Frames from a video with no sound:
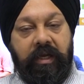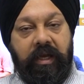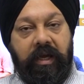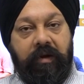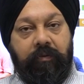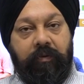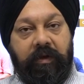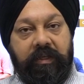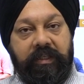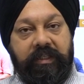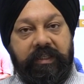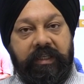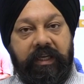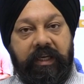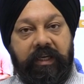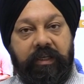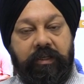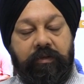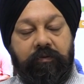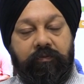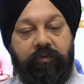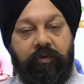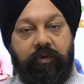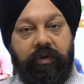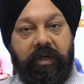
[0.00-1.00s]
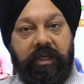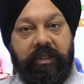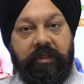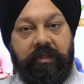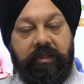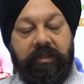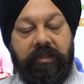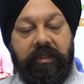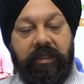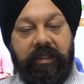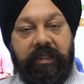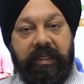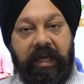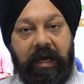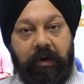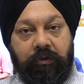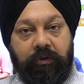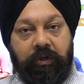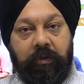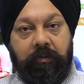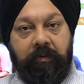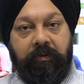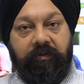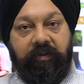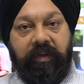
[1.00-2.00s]
Once the
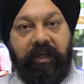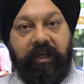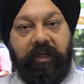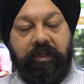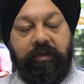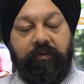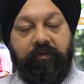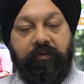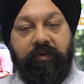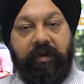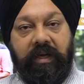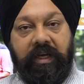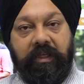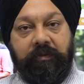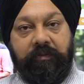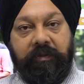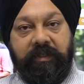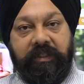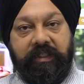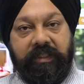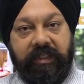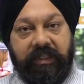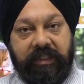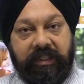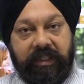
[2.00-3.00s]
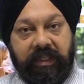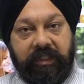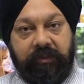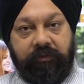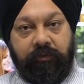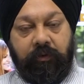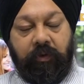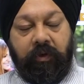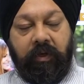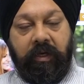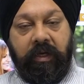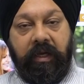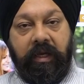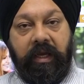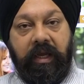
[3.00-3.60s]
outcome of the interview has been successful,